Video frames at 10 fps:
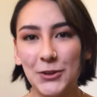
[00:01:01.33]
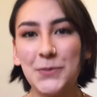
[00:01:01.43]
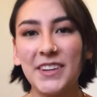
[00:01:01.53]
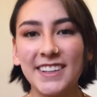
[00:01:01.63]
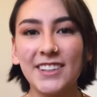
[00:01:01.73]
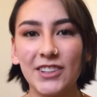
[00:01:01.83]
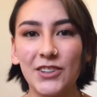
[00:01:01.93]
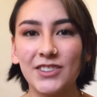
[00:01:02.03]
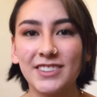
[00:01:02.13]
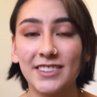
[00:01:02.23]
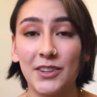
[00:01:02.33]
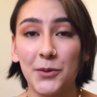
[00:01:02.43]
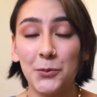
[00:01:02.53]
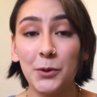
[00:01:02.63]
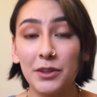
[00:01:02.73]
many clothes
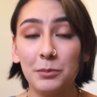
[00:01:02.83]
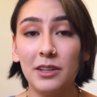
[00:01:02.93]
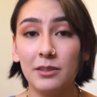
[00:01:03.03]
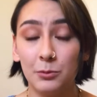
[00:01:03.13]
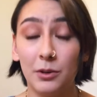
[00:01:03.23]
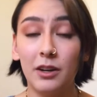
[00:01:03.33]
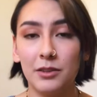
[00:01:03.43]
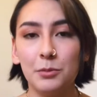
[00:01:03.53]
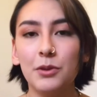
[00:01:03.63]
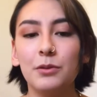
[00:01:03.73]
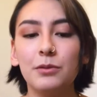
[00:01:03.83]
with me on the move.